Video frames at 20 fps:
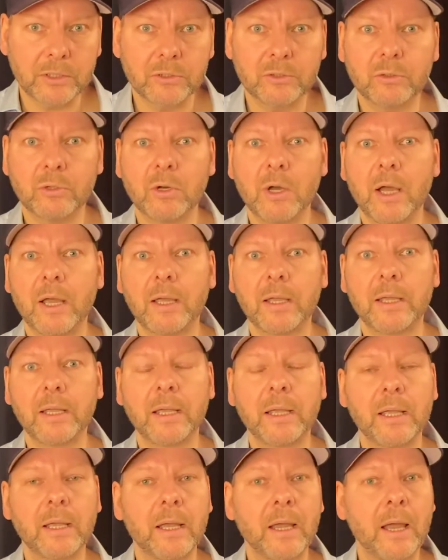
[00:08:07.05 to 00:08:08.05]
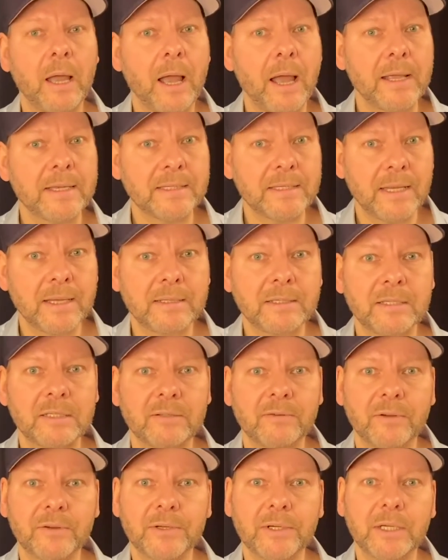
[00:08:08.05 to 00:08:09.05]
So I said this
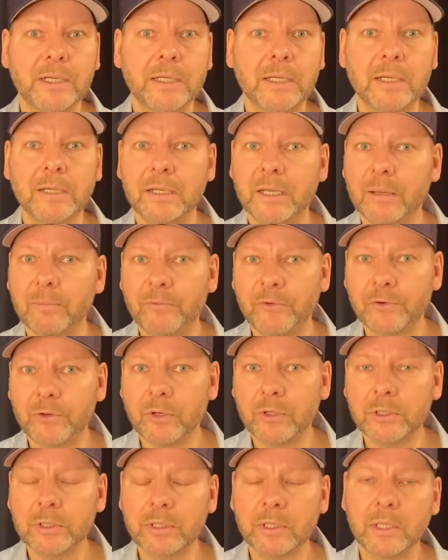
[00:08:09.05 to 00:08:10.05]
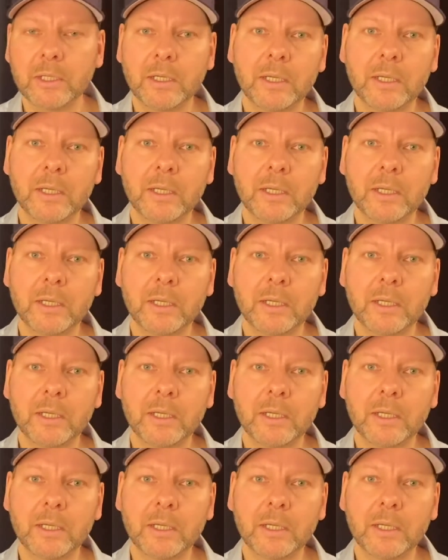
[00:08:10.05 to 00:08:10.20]
very clearly up front.